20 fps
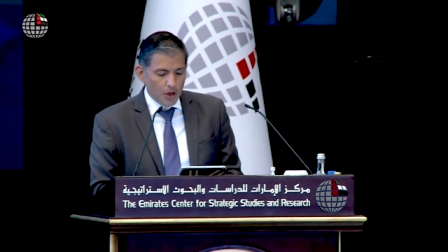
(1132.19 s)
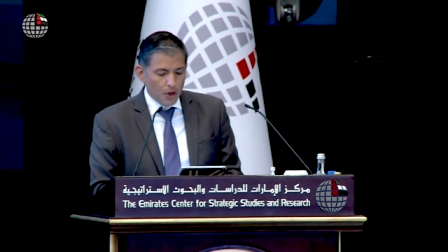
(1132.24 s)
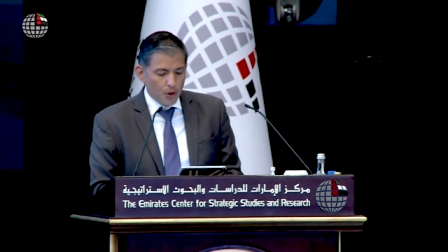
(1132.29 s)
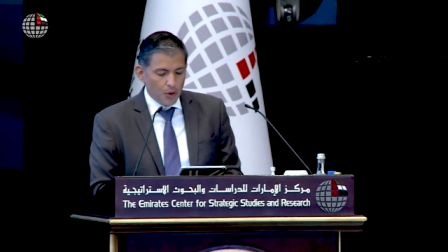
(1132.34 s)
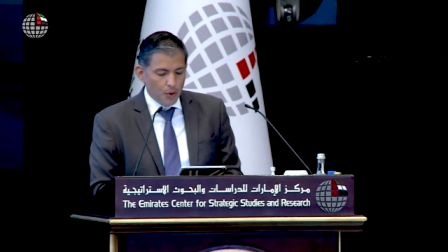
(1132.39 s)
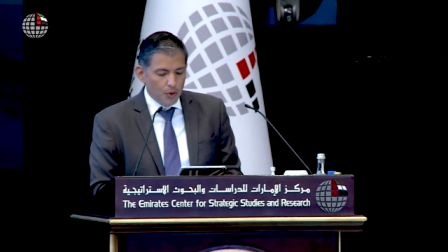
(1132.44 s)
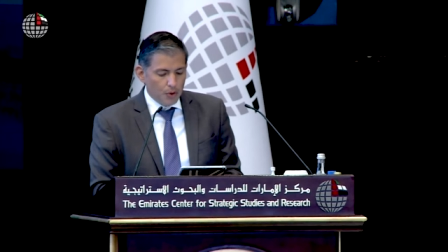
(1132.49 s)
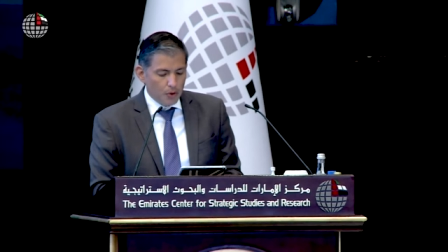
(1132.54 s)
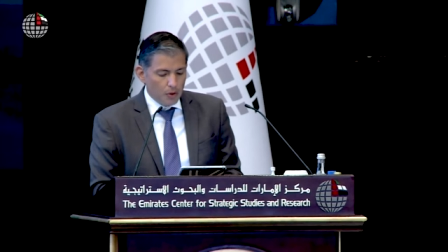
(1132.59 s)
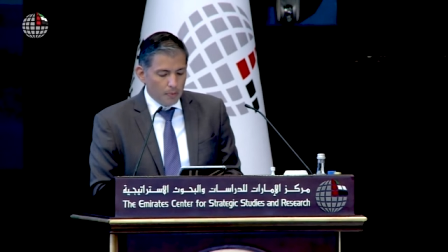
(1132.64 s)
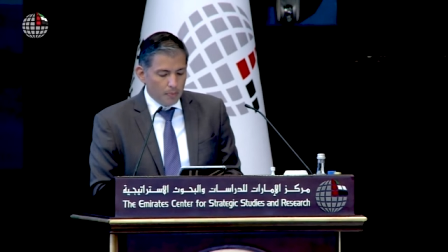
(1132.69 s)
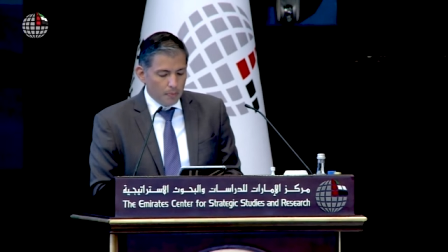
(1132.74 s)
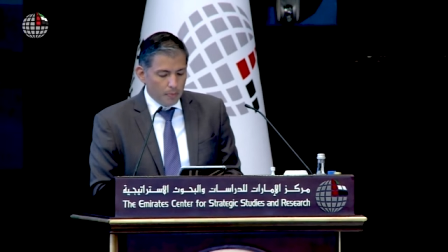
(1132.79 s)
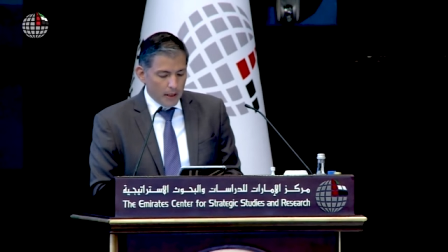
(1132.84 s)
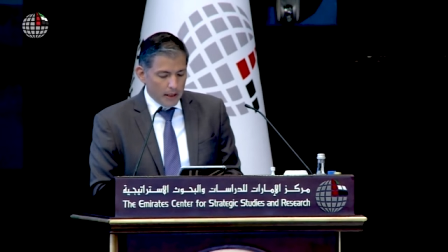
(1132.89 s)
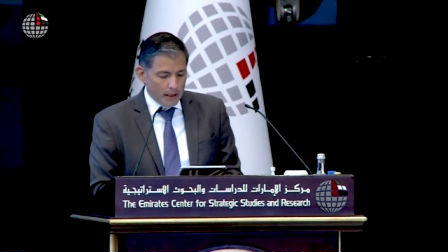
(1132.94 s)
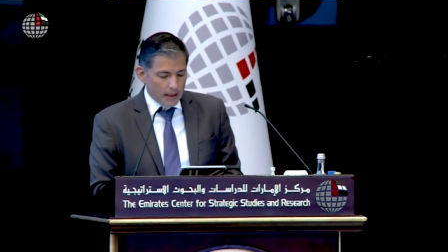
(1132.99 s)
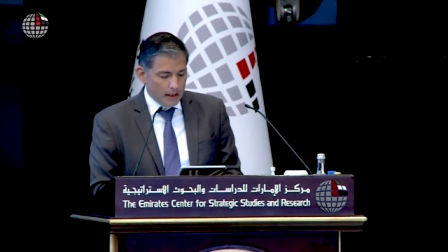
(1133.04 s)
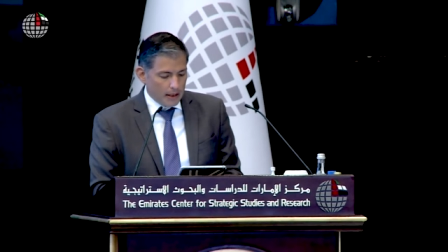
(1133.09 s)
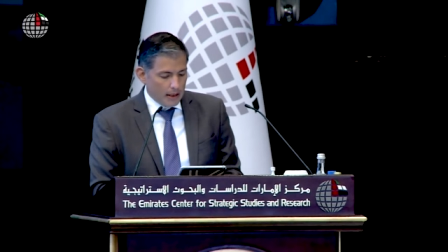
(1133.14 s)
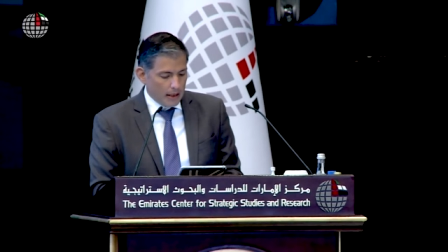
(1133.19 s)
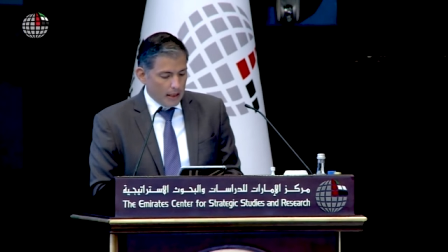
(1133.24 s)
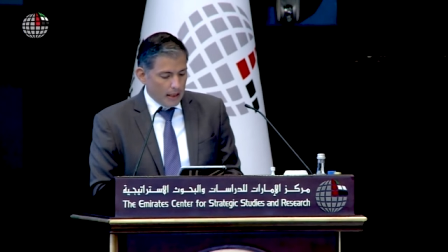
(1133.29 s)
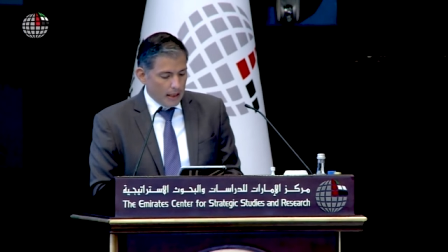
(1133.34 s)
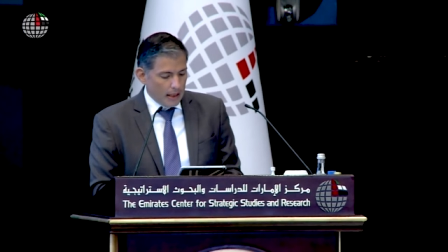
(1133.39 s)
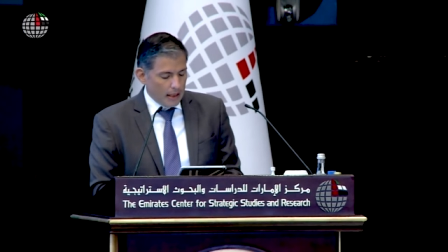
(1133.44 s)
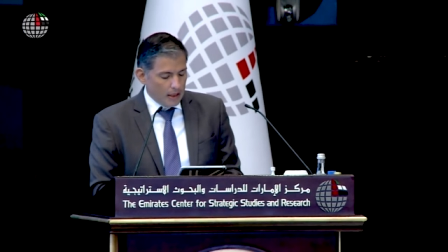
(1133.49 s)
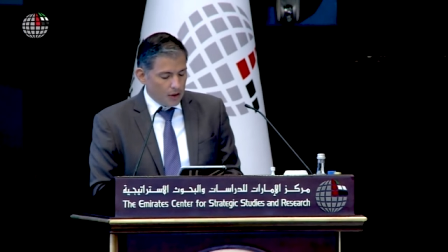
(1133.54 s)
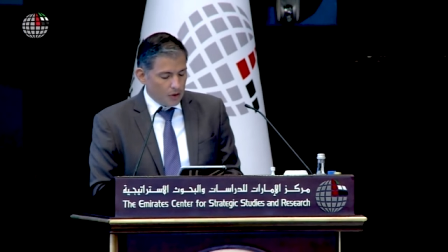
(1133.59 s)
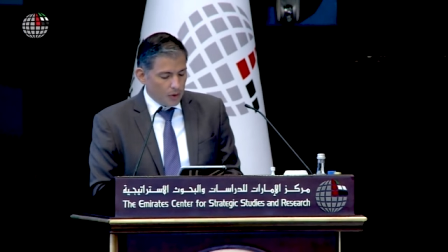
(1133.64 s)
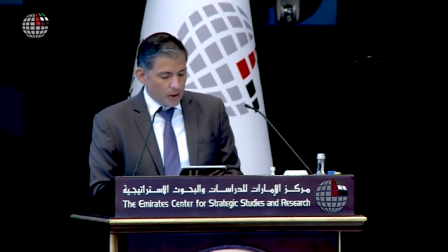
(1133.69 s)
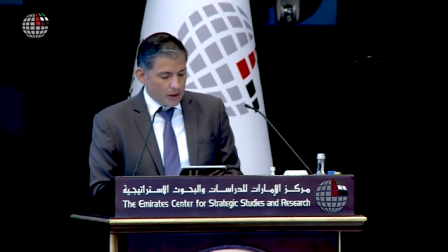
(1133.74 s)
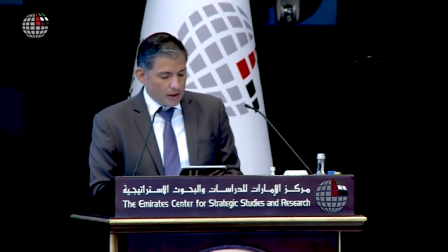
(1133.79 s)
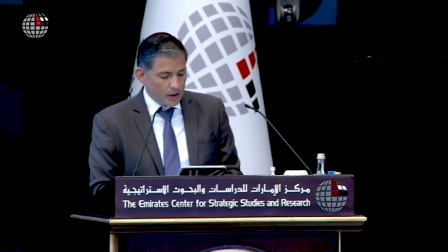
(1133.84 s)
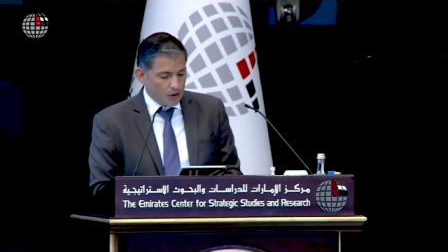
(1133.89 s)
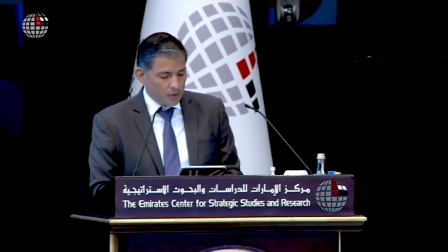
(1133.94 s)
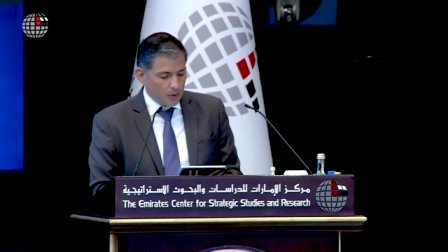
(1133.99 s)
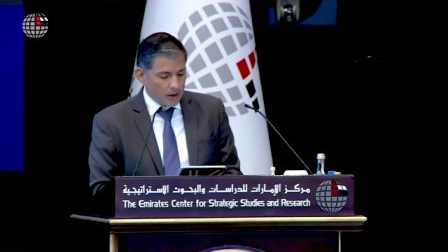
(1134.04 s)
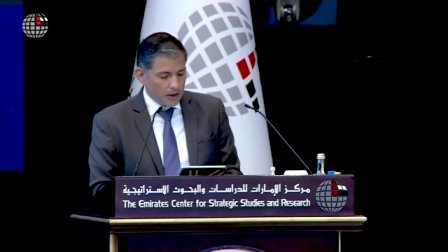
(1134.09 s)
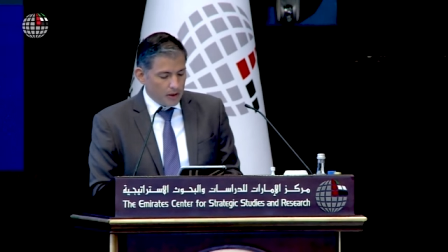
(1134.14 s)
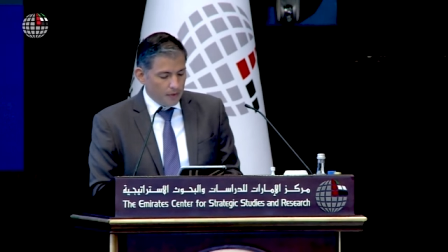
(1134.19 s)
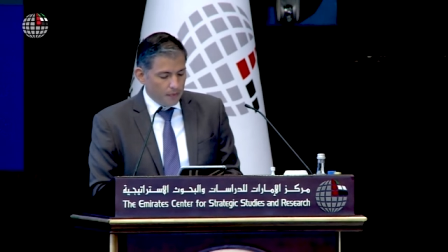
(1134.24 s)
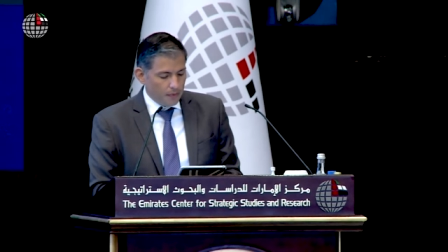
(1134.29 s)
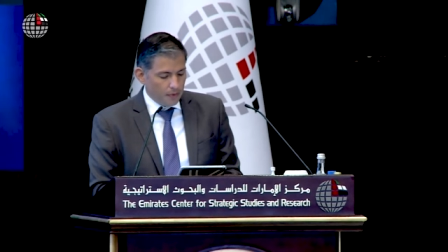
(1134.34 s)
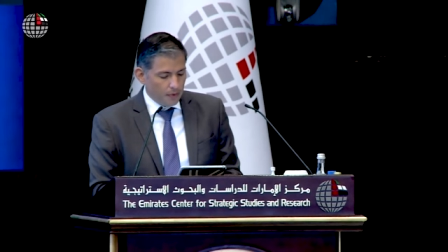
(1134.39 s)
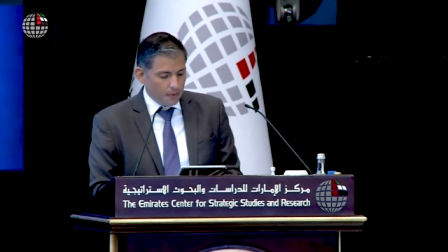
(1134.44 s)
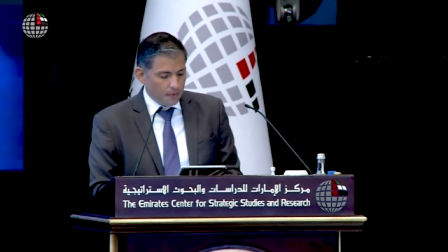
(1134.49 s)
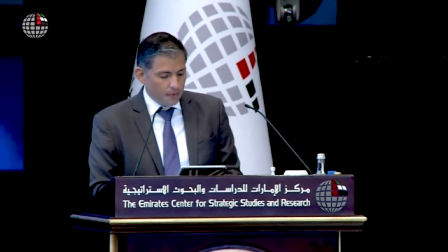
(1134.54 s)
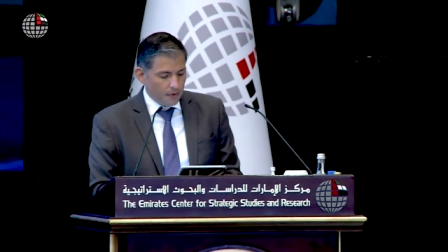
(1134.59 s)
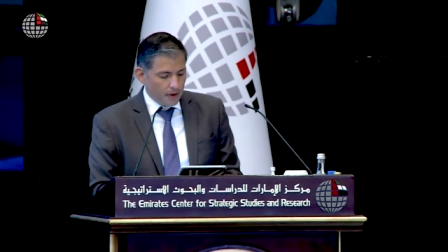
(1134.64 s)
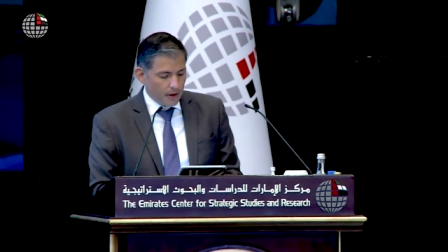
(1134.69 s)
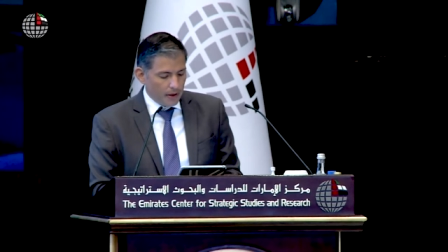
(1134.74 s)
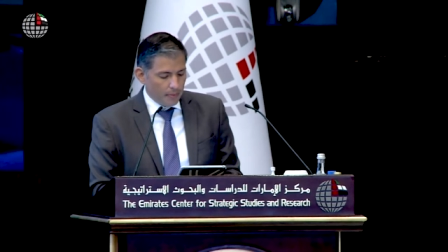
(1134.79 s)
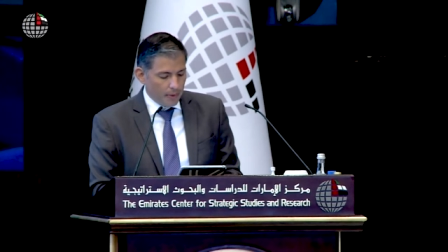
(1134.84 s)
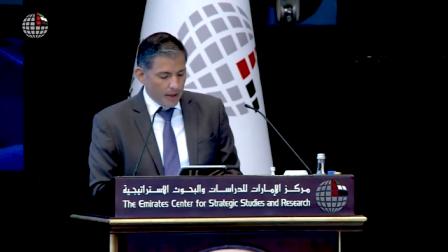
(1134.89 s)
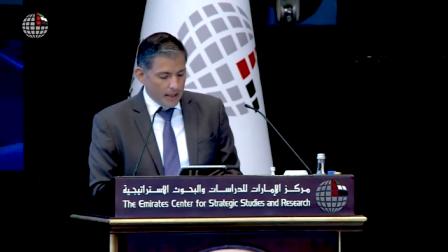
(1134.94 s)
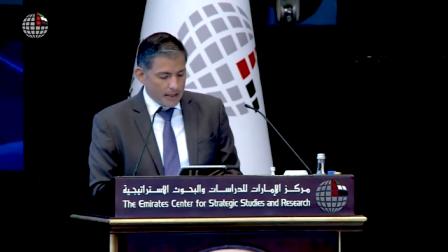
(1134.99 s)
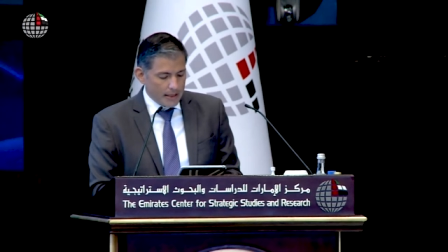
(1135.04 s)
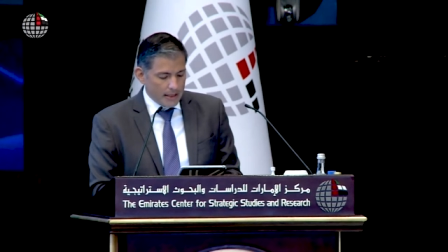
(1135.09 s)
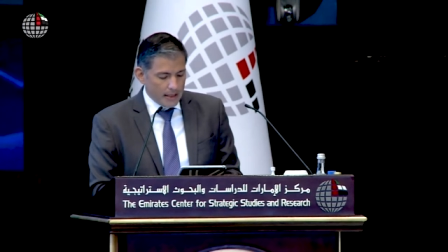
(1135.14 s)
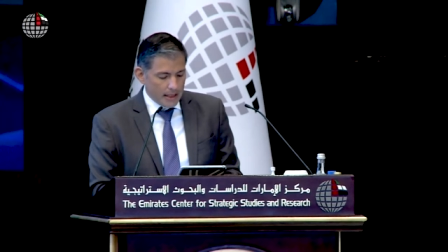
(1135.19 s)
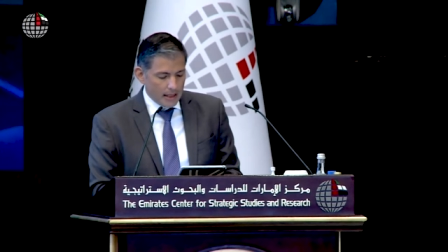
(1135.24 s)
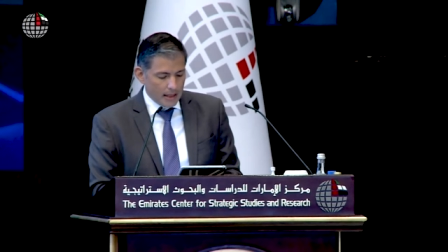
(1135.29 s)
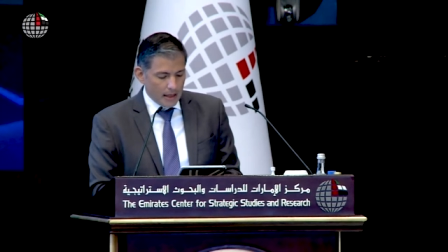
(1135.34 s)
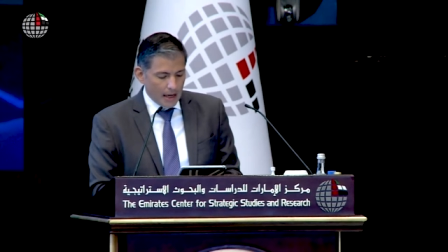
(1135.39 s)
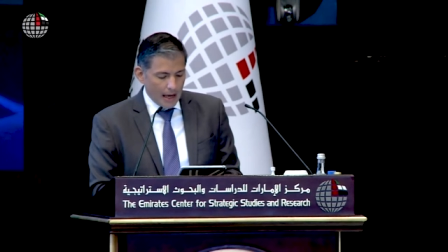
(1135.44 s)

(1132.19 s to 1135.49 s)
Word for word: could compete in 2024 for the president